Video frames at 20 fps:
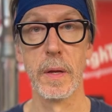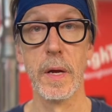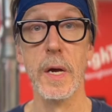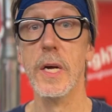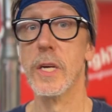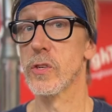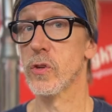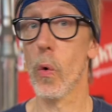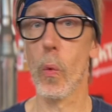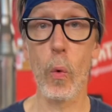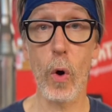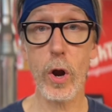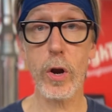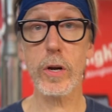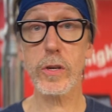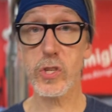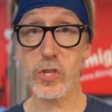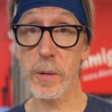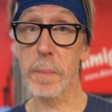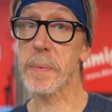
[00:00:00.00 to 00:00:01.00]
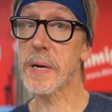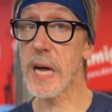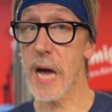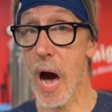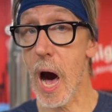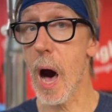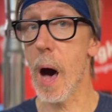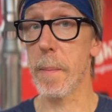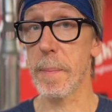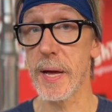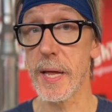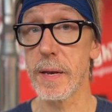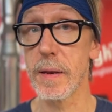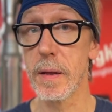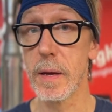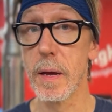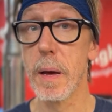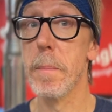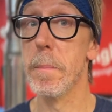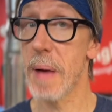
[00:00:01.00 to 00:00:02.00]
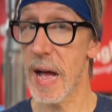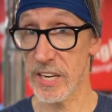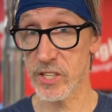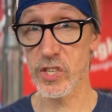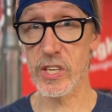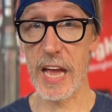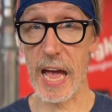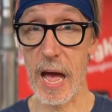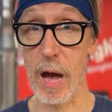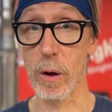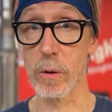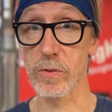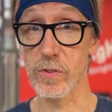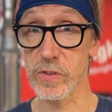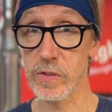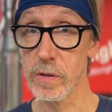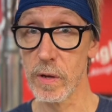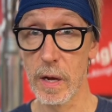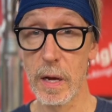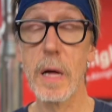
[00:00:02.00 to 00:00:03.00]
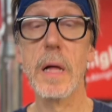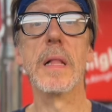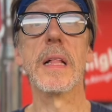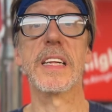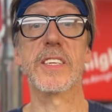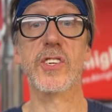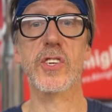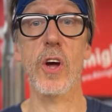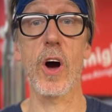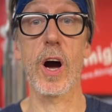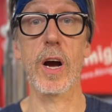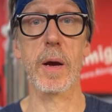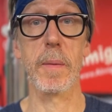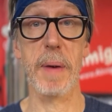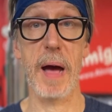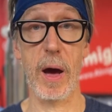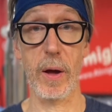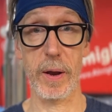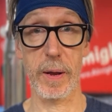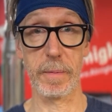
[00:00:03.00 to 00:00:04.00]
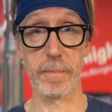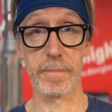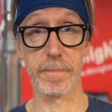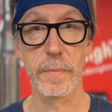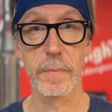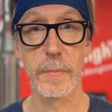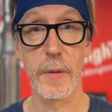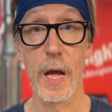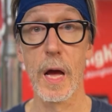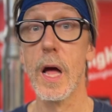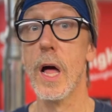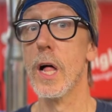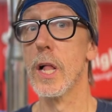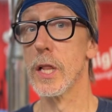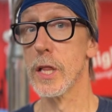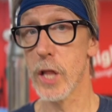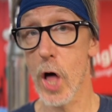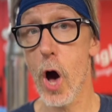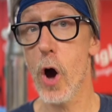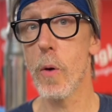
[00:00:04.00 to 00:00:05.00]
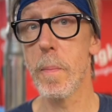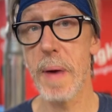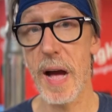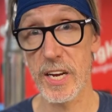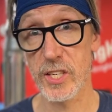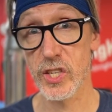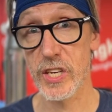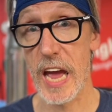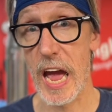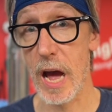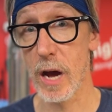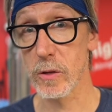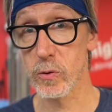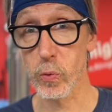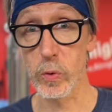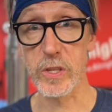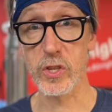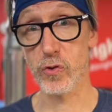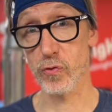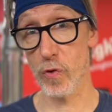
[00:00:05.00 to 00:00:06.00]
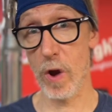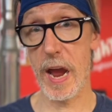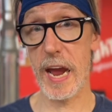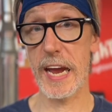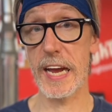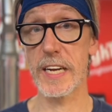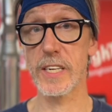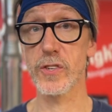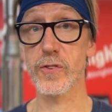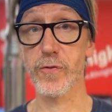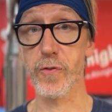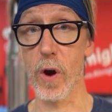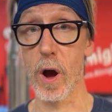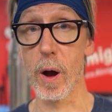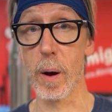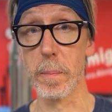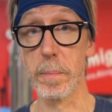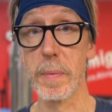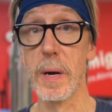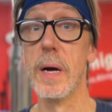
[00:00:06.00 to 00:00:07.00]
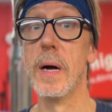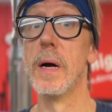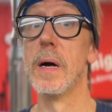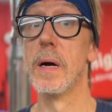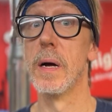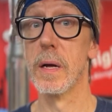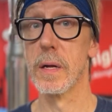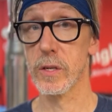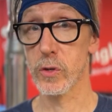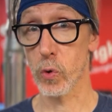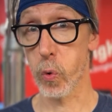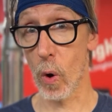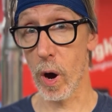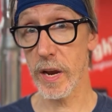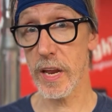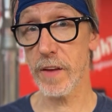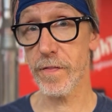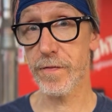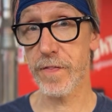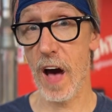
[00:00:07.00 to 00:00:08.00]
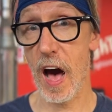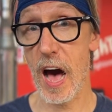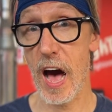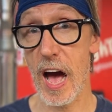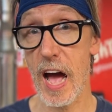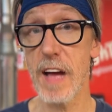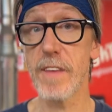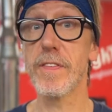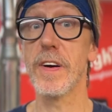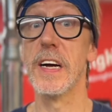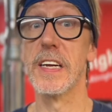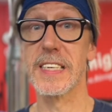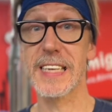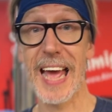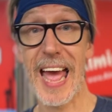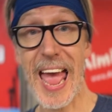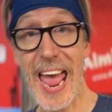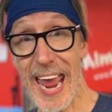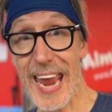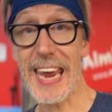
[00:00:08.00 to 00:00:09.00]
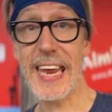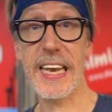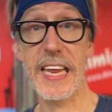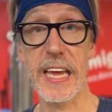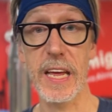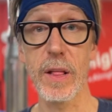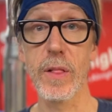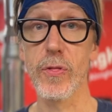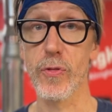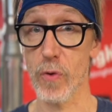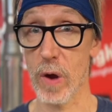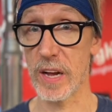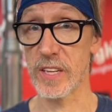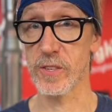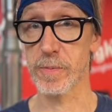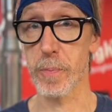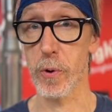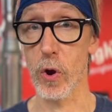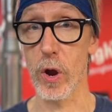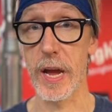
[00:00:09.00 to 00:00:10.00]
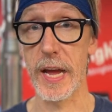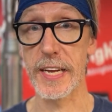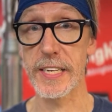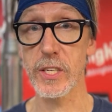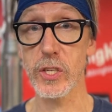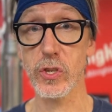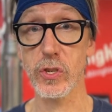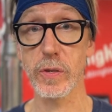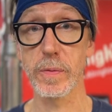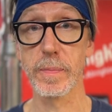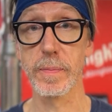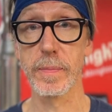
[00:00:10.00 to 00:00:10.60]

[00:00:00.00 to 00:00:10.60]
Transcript: So what are some common mesh counts? Let's talk about it. Low mesh counts, which range from 25 to 80 threads per inch.